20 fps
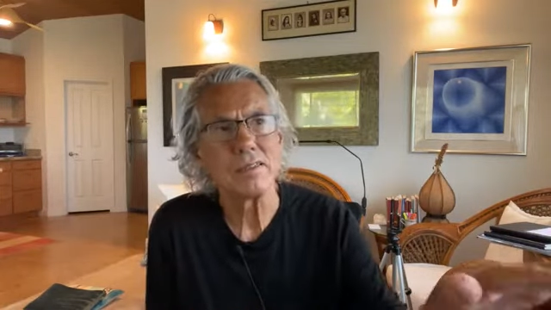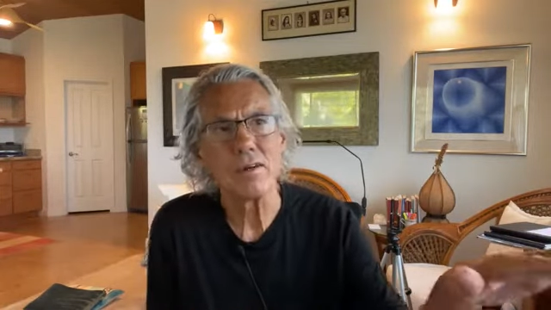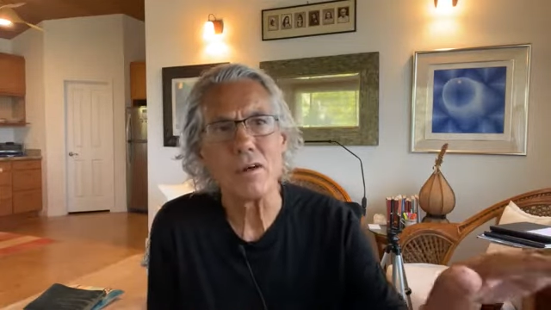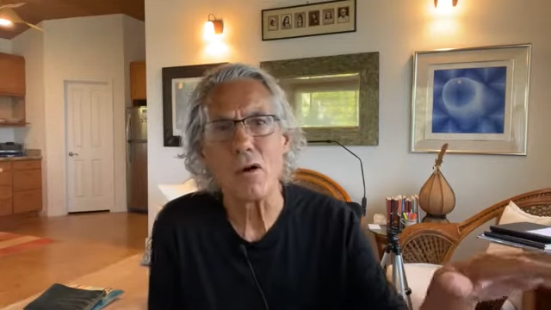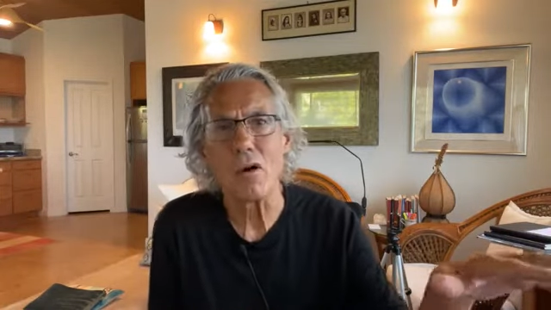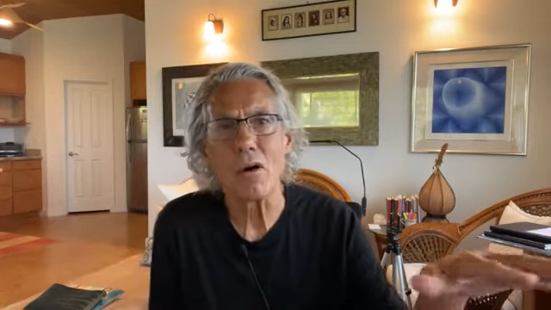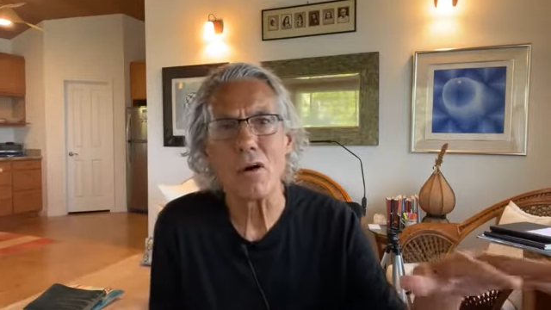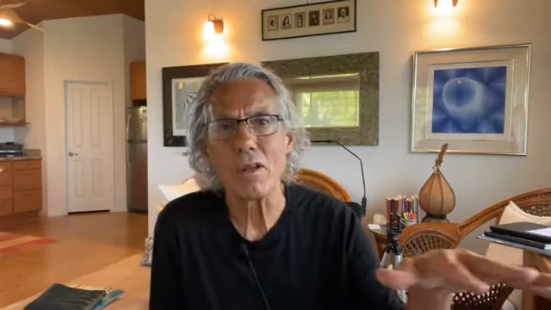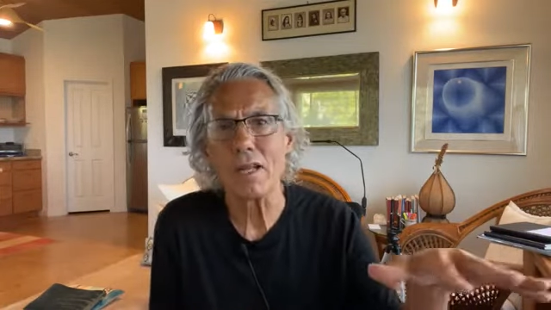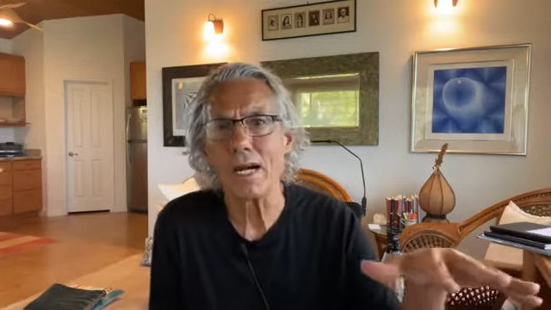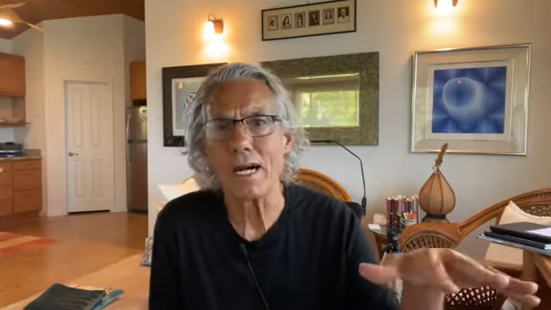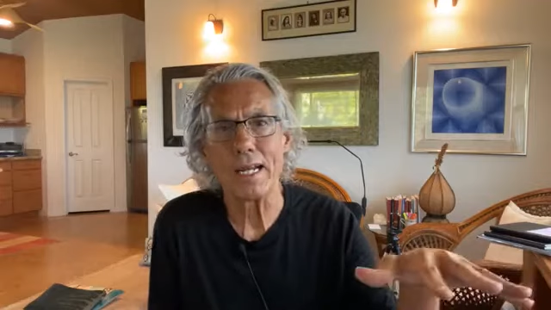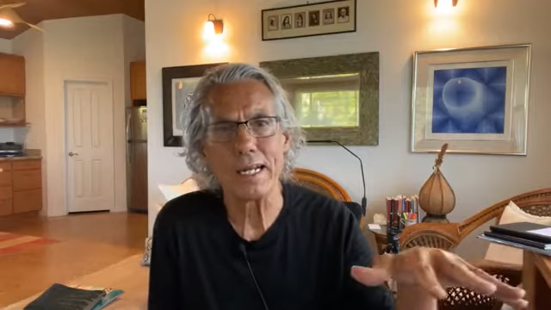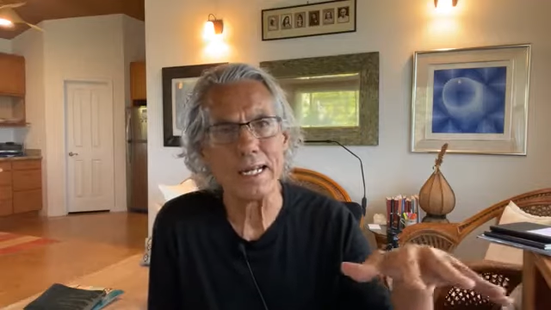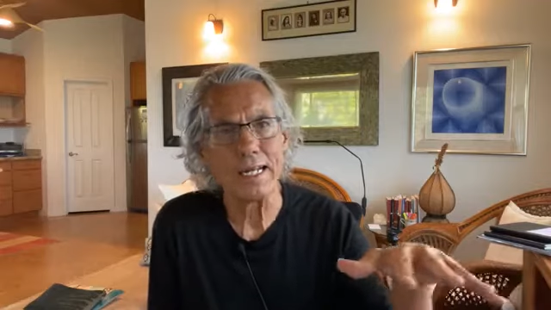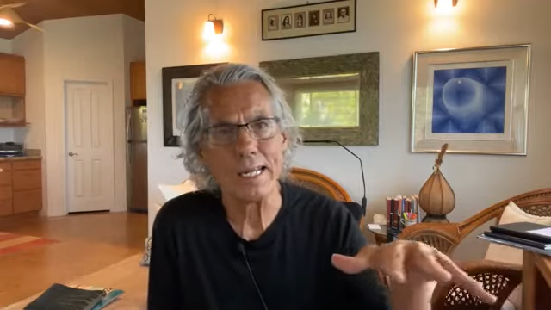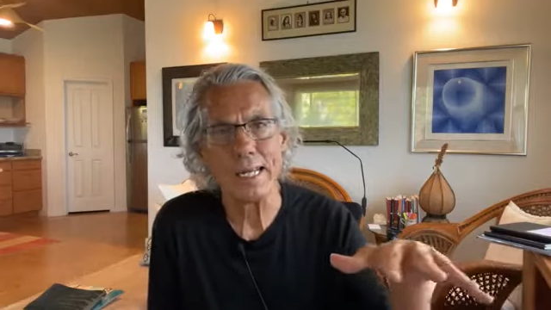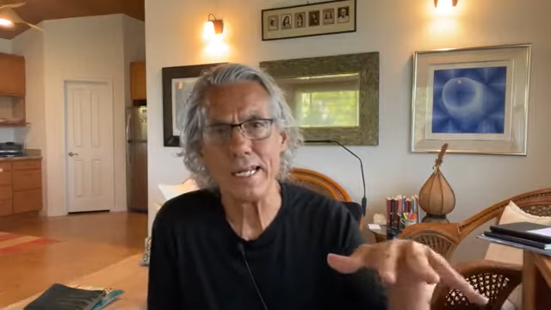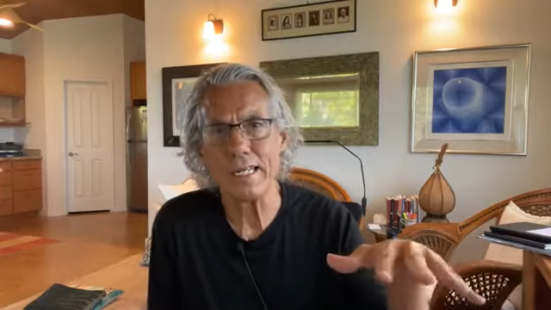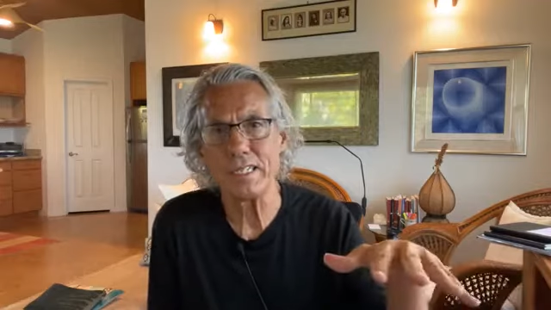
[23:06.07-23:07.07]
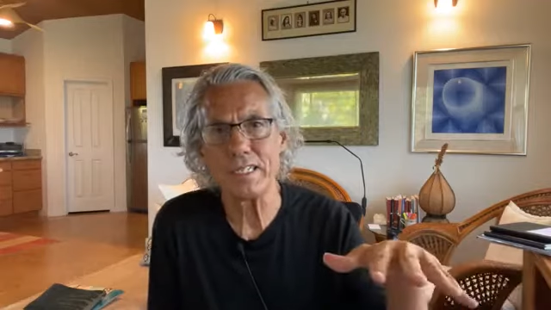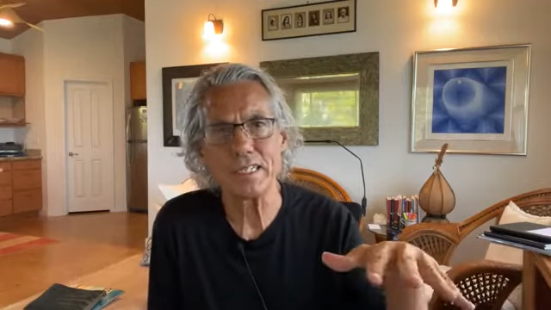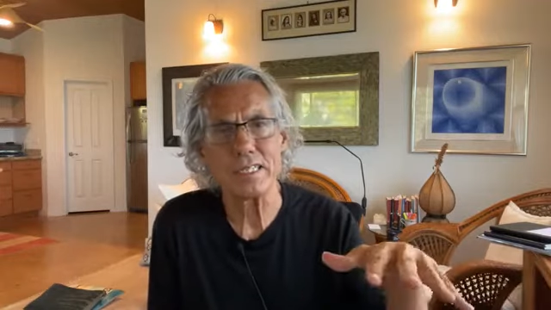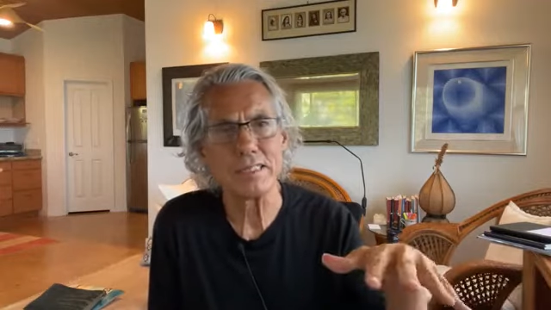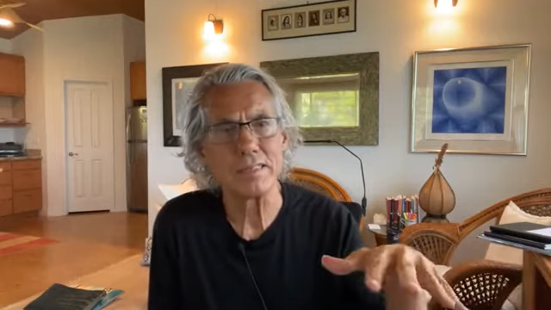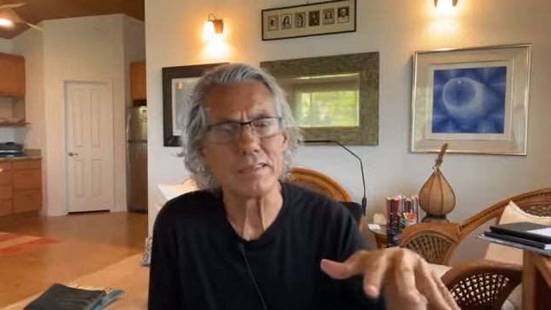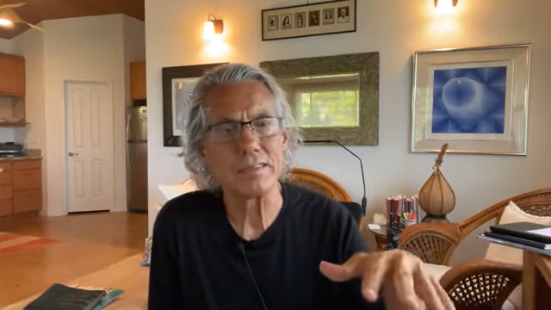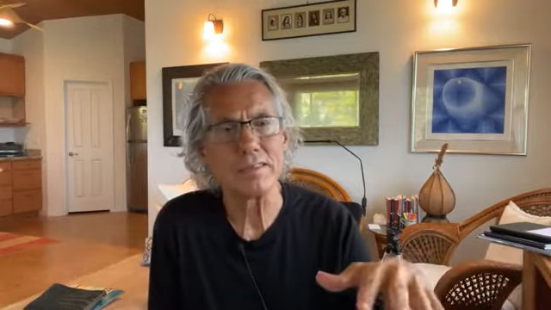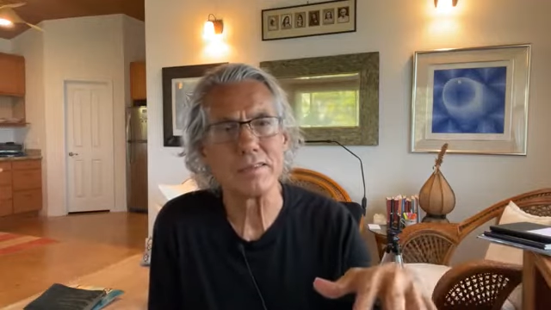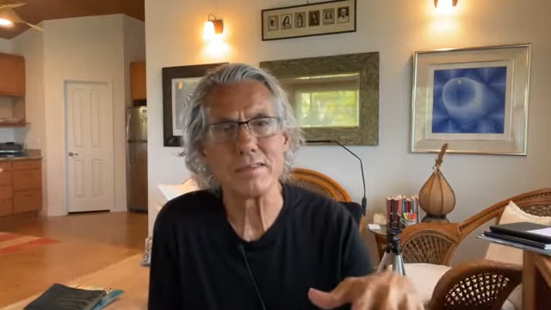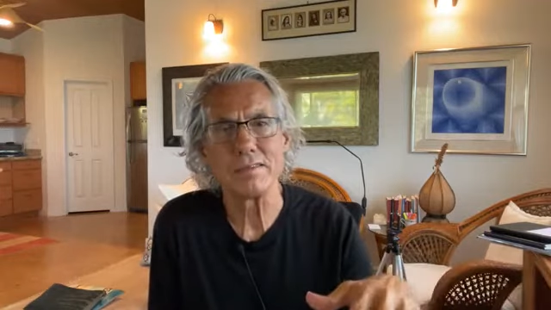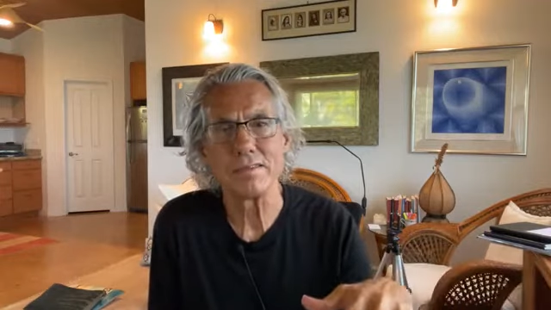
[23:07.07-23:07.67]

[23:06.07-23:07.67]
all ideation.